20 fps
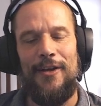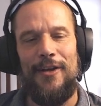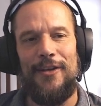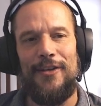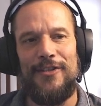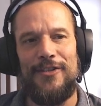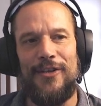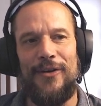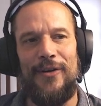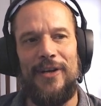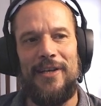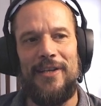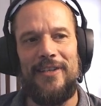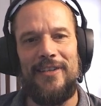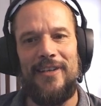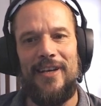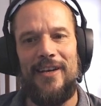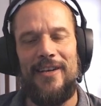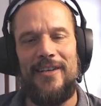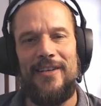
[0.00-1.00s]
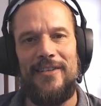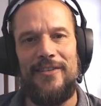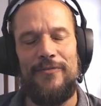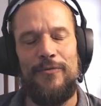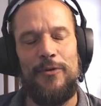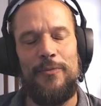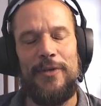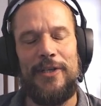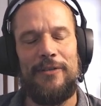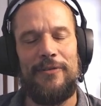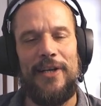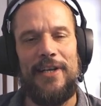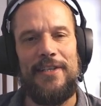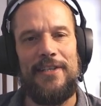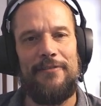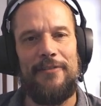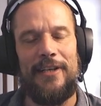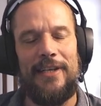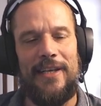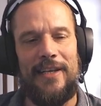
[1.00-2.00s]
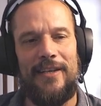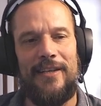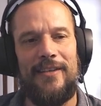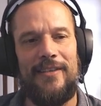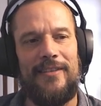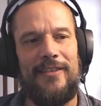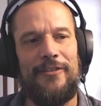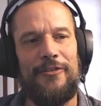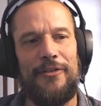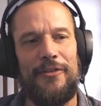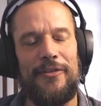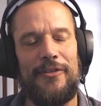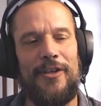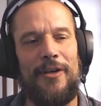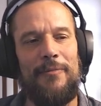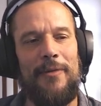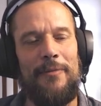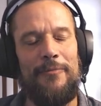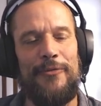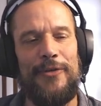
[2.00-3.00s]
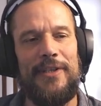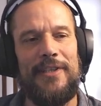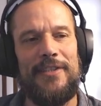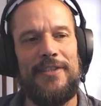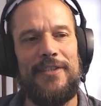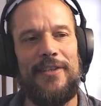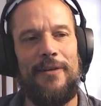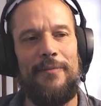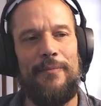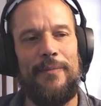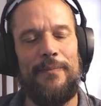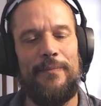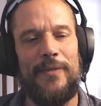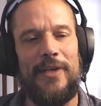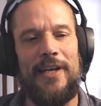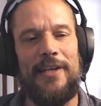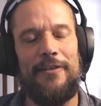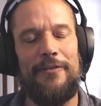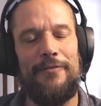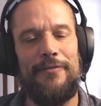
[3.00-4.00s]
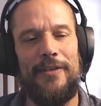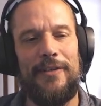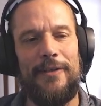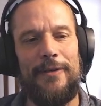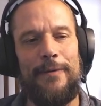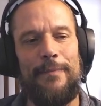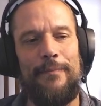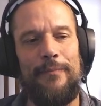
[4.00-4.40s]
So it would be great if I can come up with some kind of a